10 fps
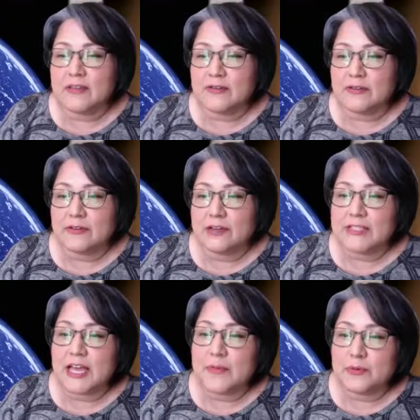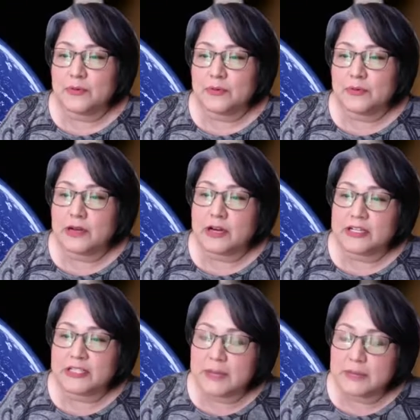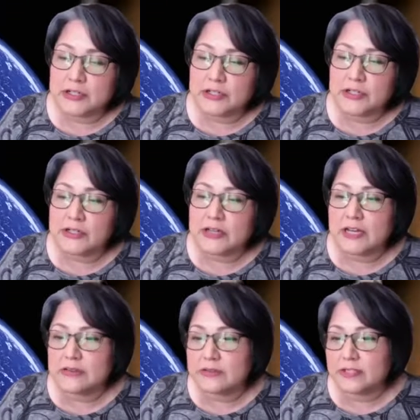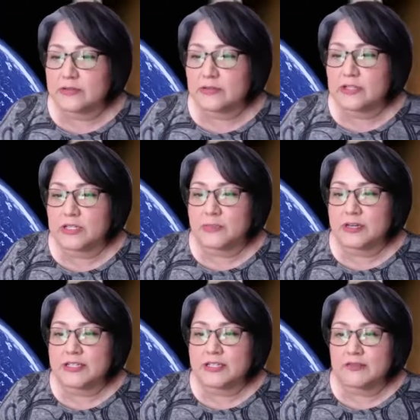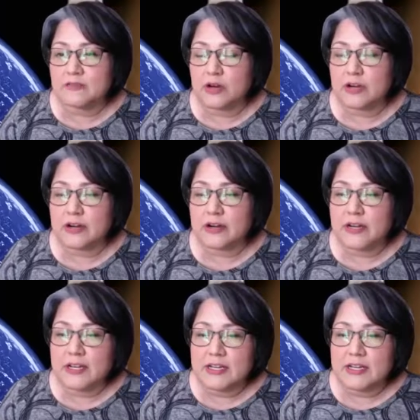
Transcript: For example, with regard to temperature, energy source, presence of water.